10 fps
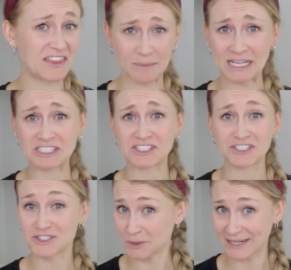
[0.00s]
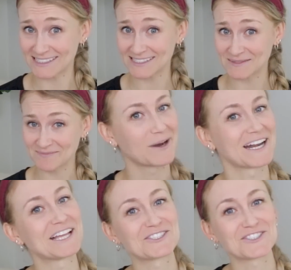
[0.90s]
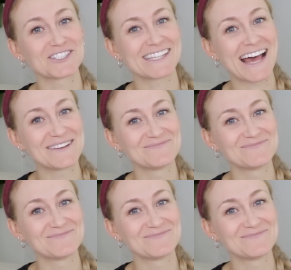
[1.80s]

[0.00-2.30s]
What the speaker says: the best choice? We're gonna answer just that.